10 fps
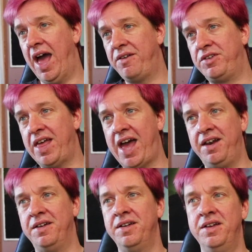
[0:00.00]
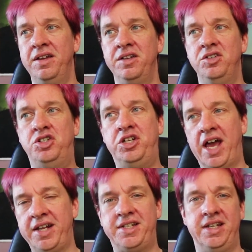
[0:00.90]
After that,
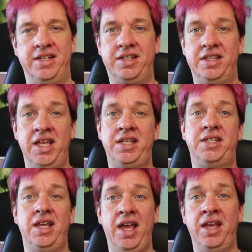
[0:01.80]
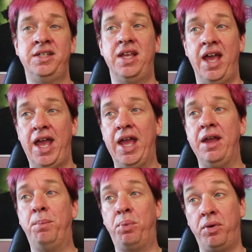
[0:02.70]
Genesis. This is
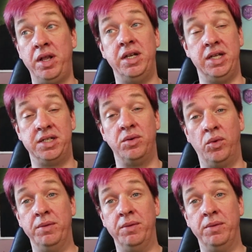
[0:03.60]
a pretty decent